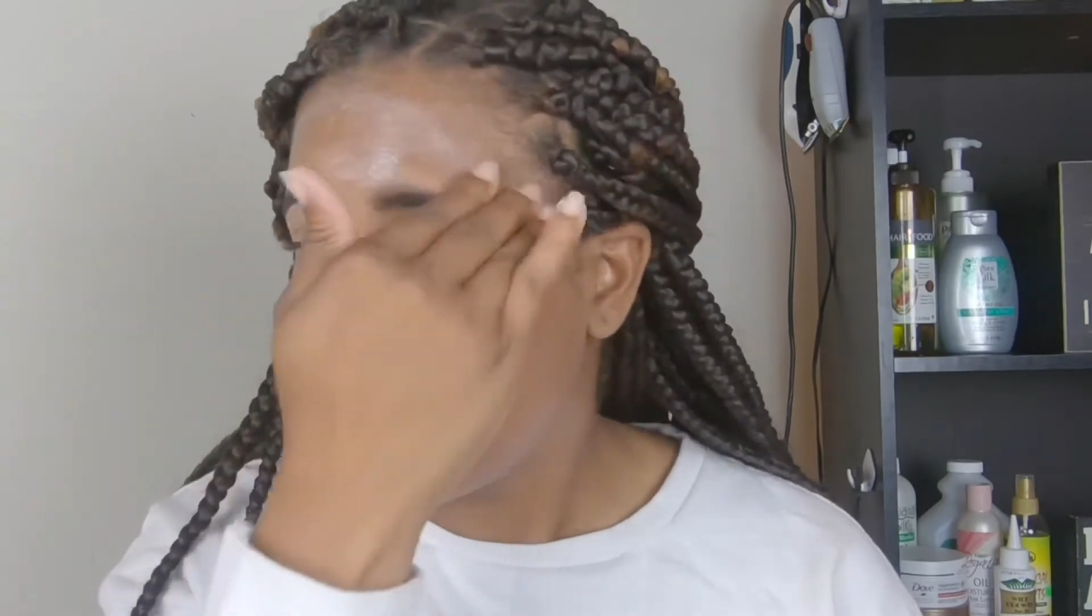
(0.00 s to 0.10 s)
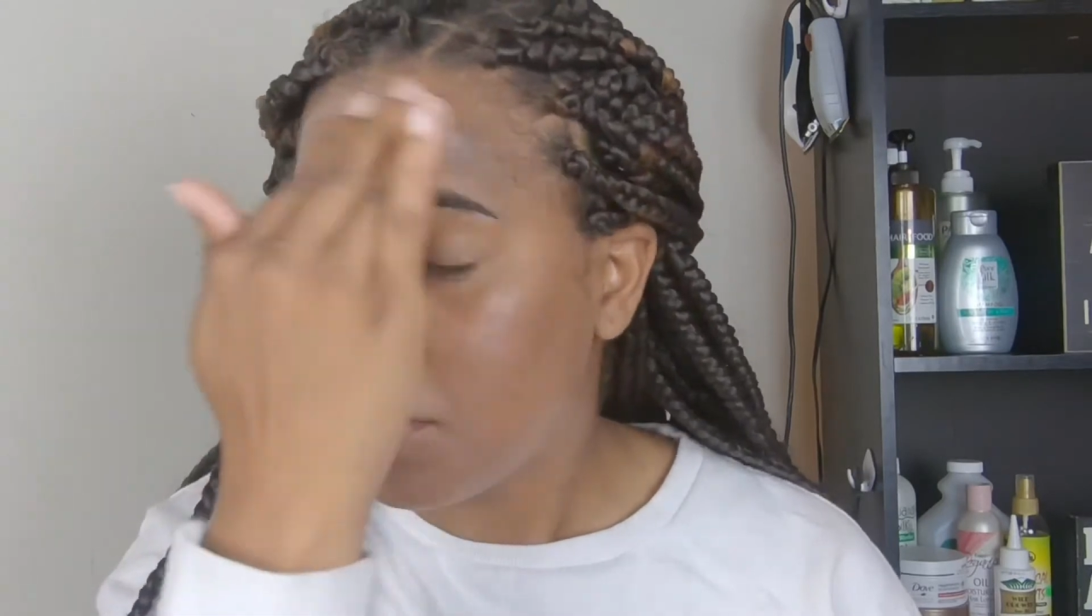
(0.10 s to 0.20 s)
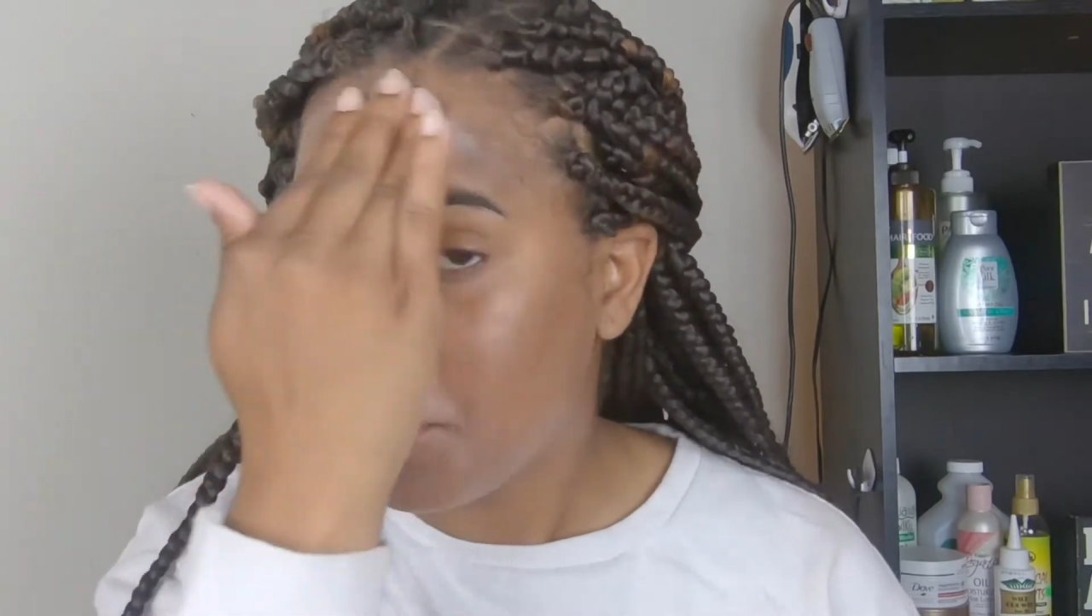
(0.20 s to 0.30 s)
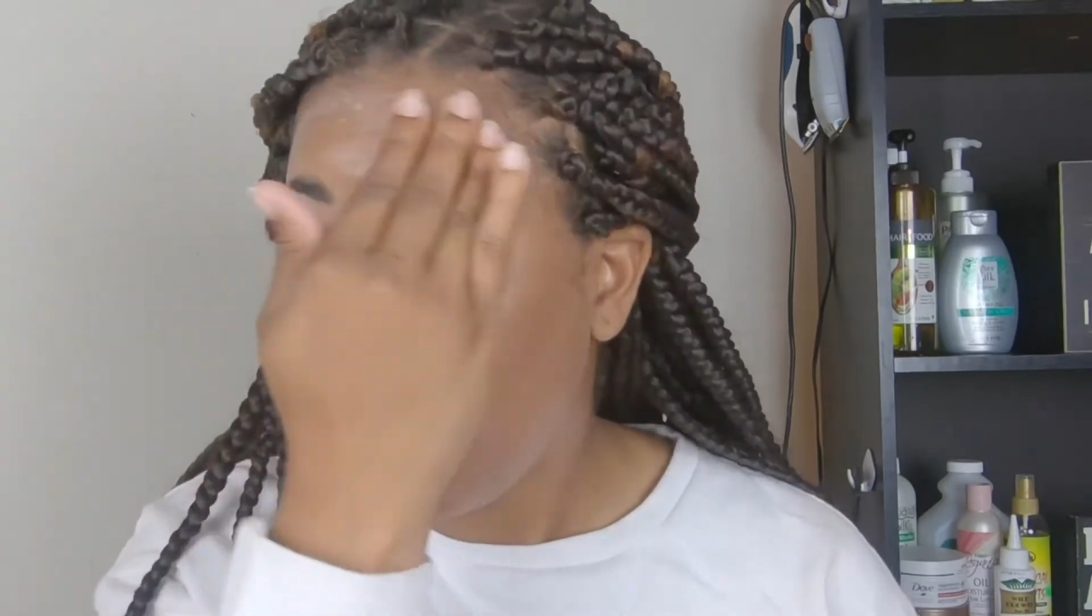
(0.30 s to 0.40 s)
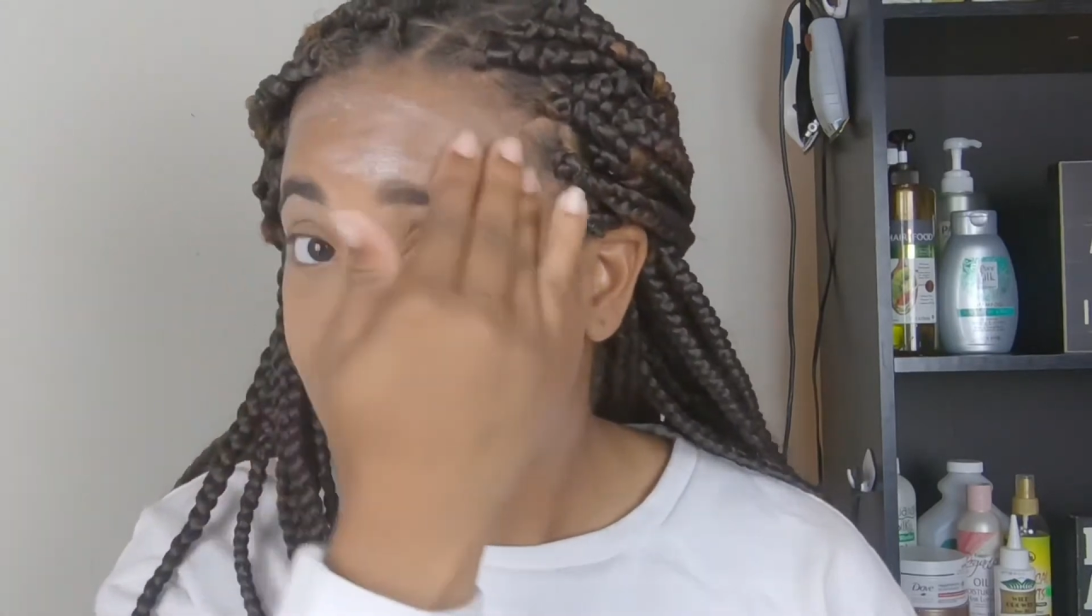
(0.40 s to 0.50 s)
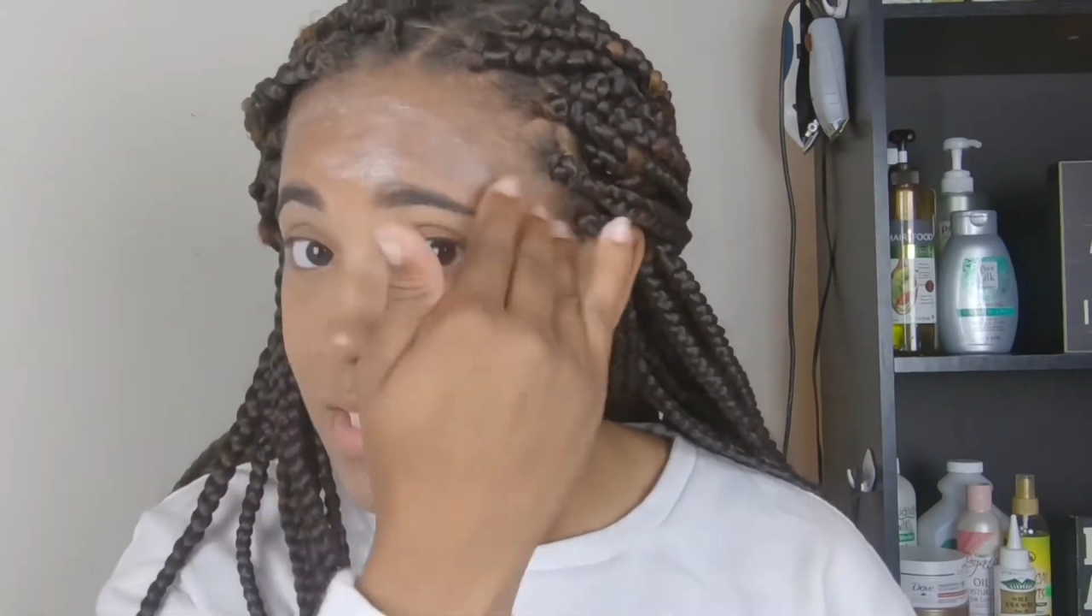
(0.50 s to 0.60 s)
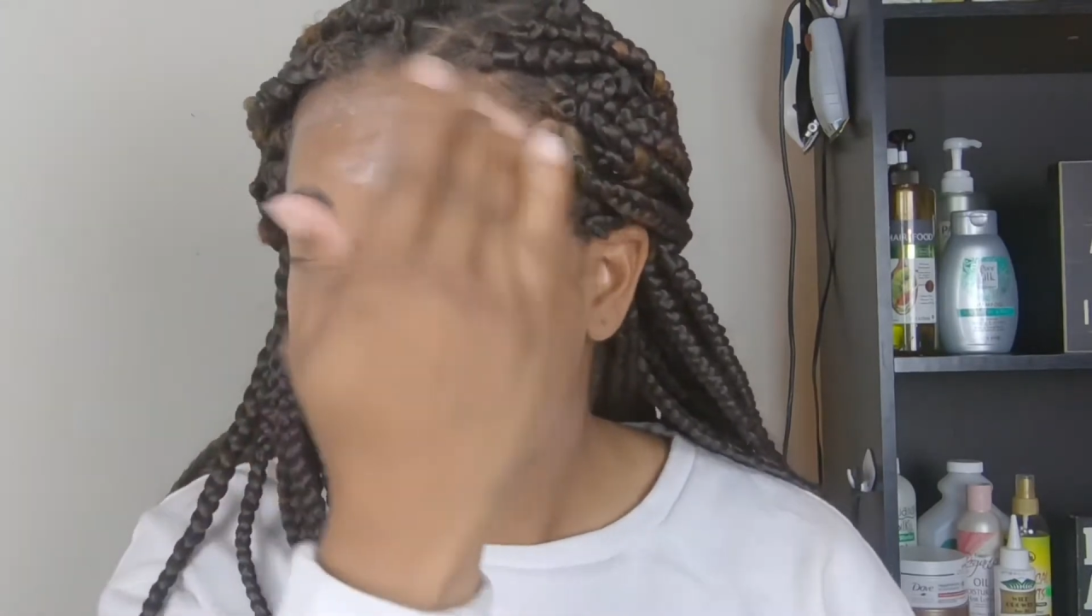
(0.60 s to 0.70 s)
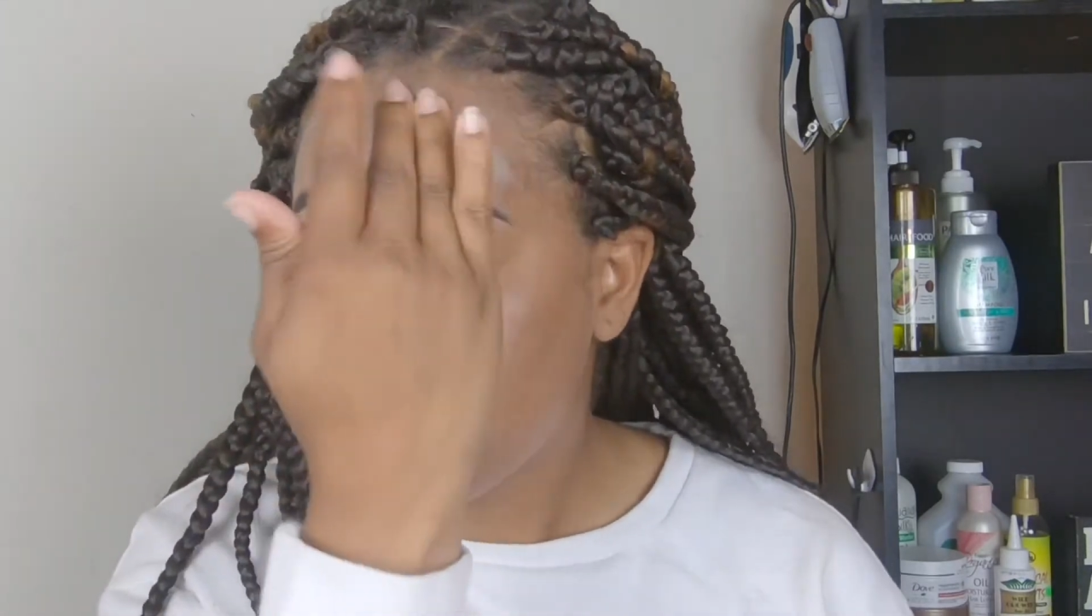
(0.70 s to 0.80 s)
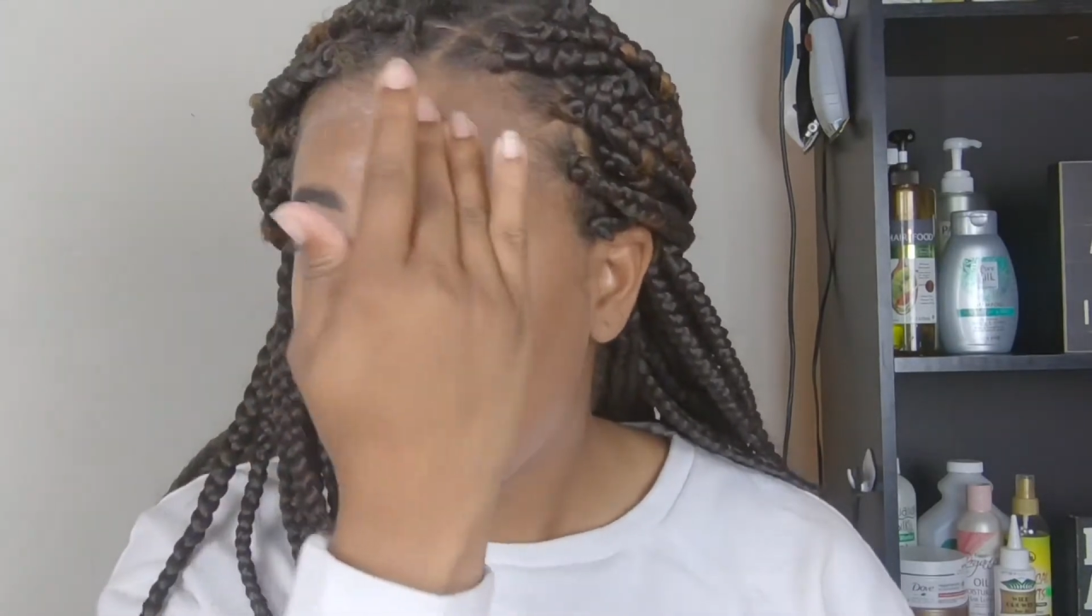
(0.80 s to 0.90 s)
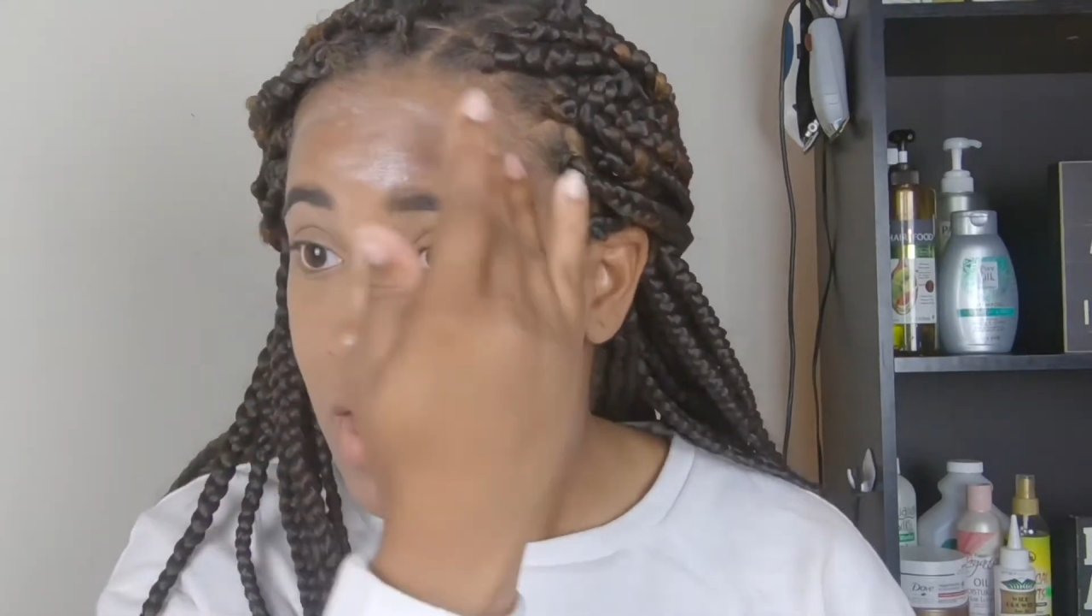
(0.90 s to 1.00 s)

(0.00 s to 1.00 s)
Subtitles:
box,